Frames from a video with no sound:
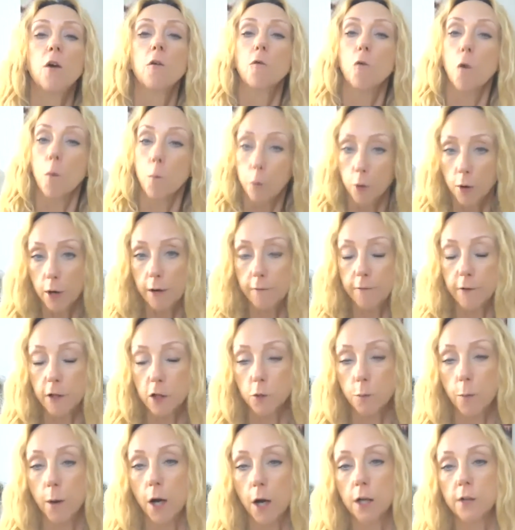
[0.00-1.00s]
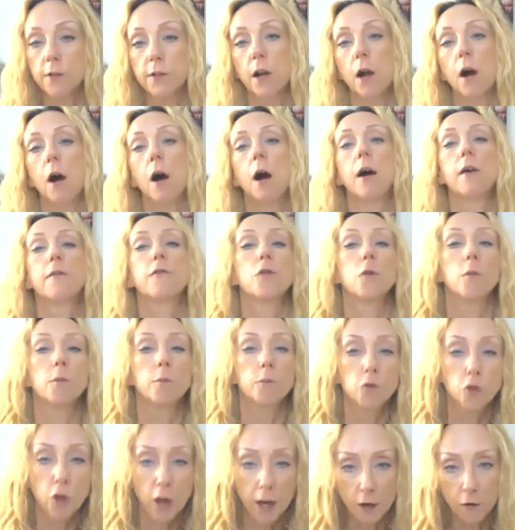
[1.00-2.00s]
from previous past lives,
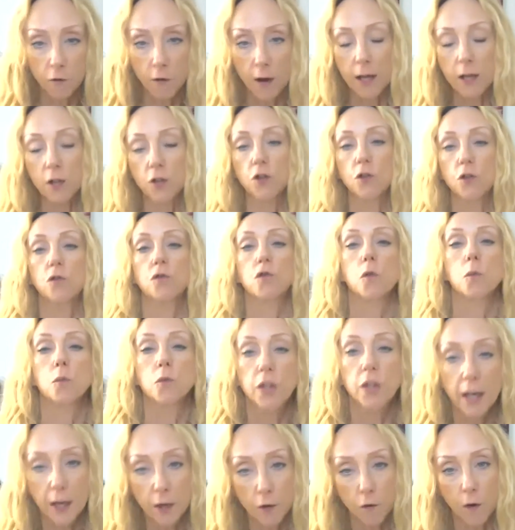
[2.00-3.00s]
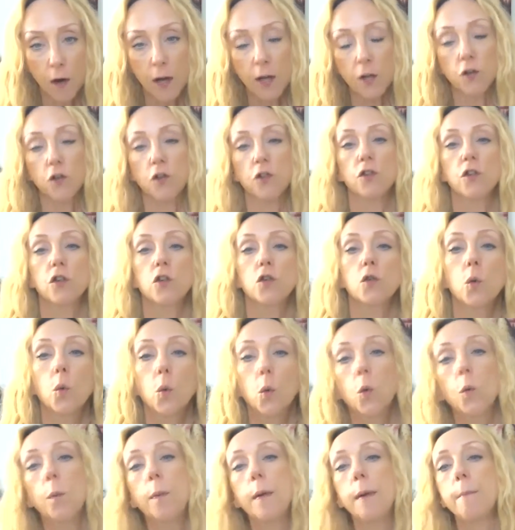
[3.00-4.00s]
from generations. It's
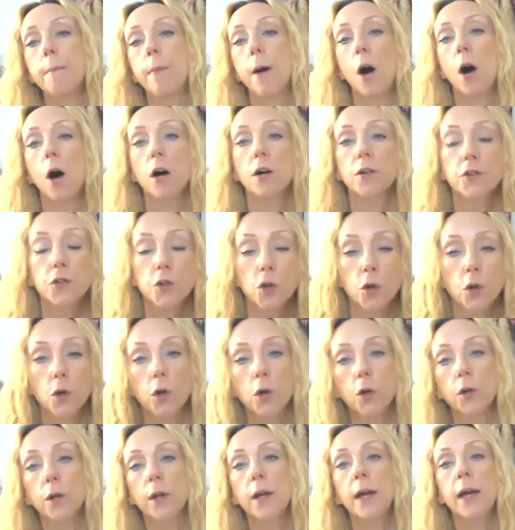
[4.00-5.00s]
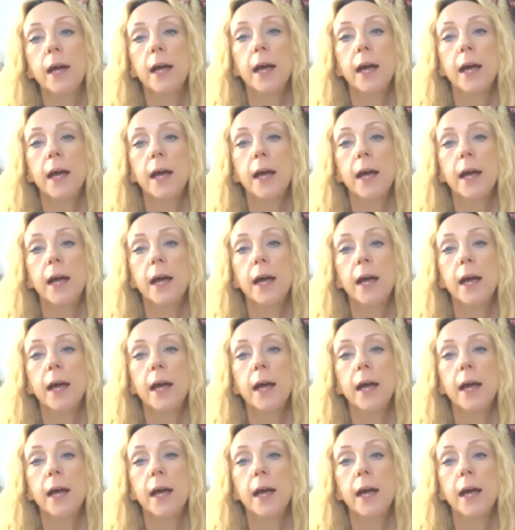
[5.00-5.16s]
all been passed on